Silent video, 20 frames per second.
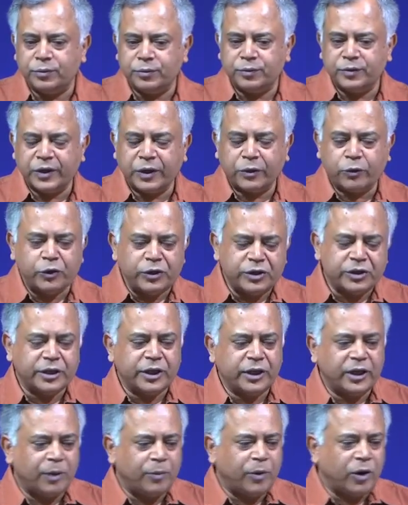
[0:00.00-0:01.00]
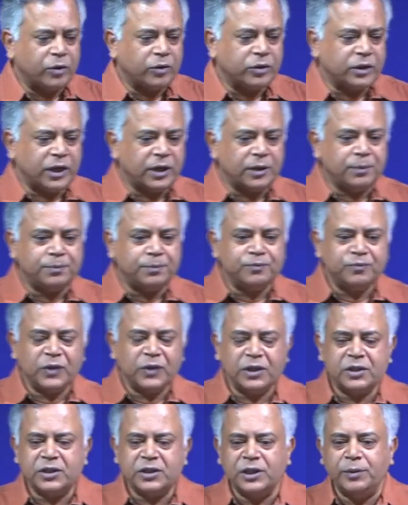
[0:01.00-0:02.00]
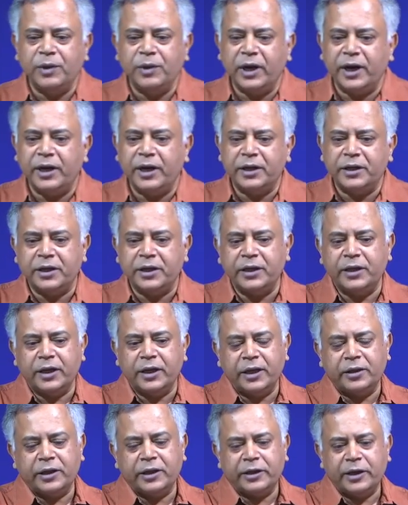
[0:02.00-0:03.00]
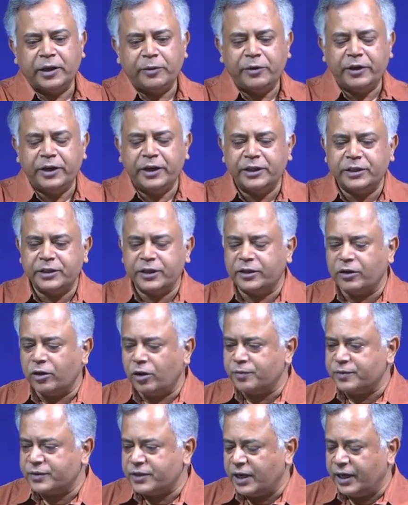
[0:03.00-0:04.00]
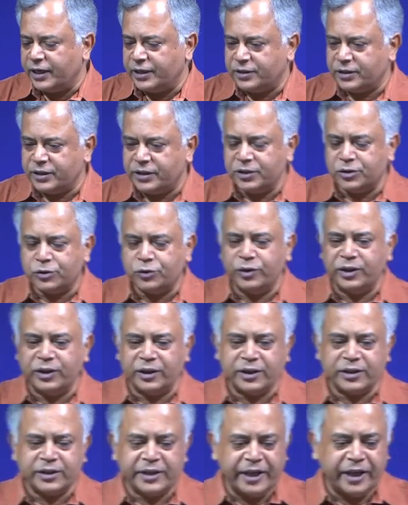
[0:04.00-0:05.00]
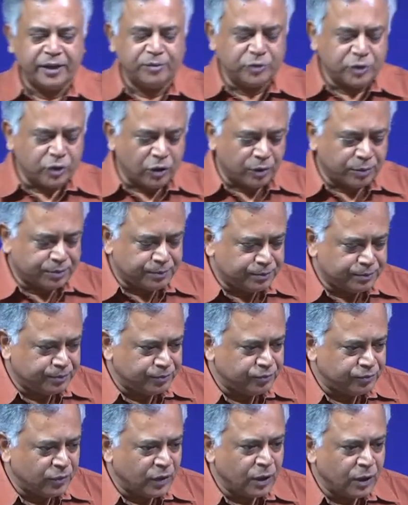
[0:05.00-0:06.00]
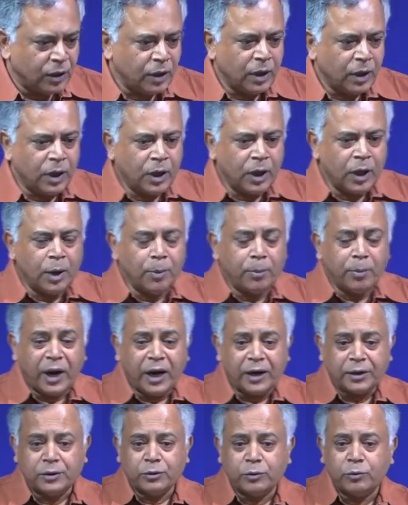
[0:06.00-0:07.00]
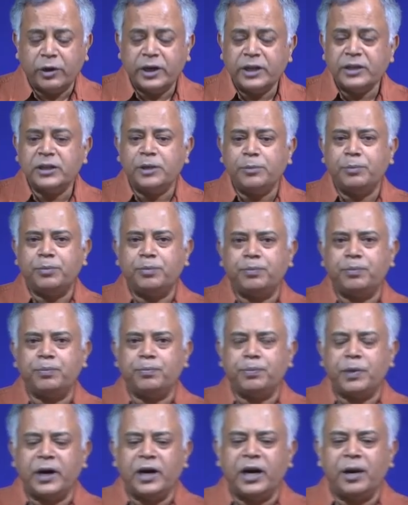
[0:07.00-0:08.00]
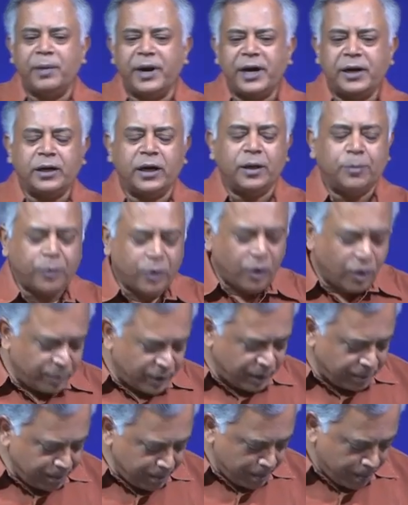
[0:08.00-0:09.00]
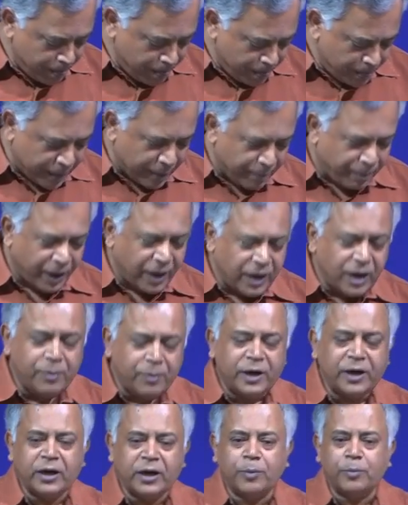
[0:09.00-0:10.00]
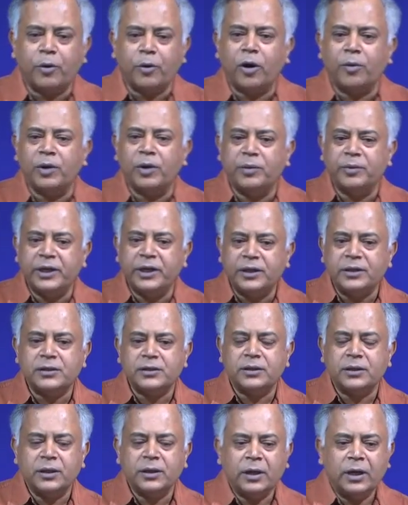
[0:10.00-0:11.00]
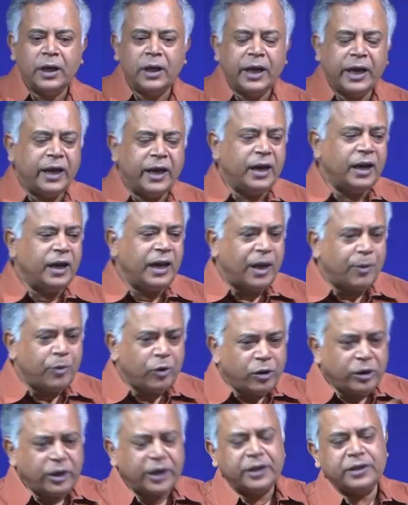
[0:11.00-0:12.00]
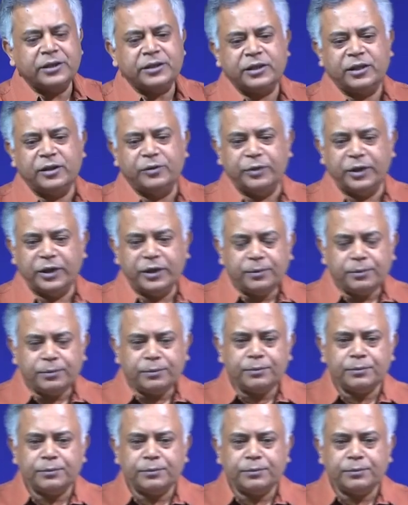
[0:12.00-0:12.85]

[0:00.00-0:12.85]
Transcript: say question about the similarity in the definition of size, it is doing the same job. But what is the fundamental problem? The fundamental problem is, in a laboratory sieving,